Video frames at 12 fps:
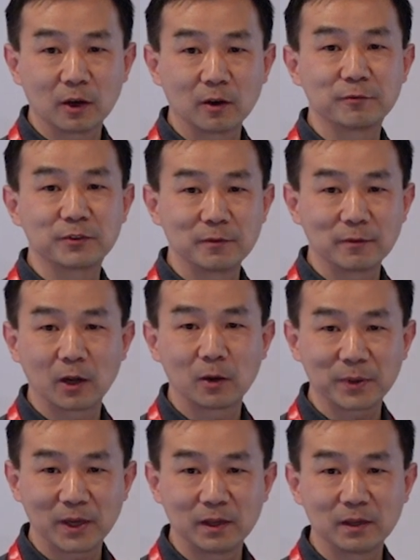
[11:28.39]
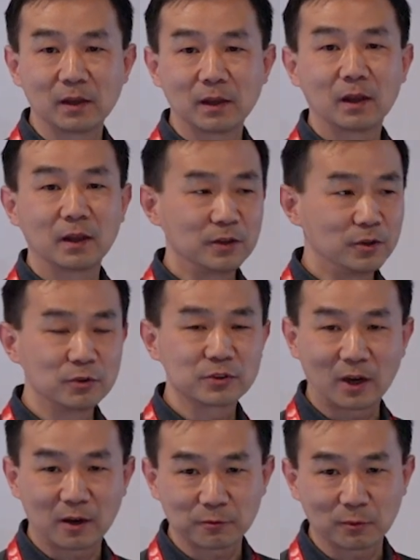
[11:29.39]
of developing new
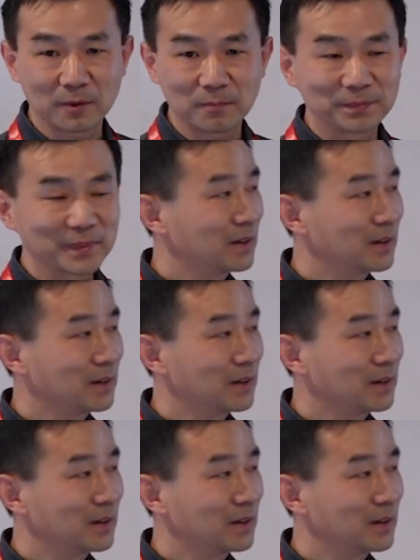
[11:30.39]
software.